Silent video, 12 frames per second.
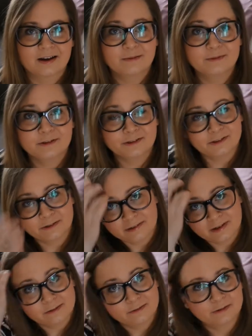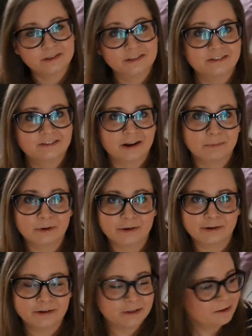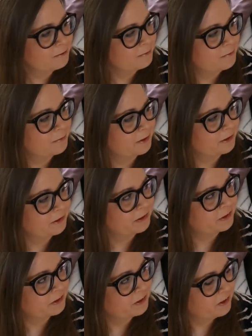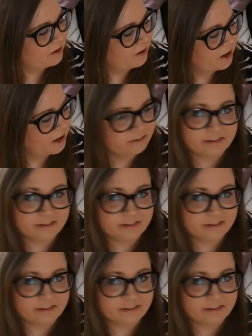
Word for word: I'm not sure how to describe her, but I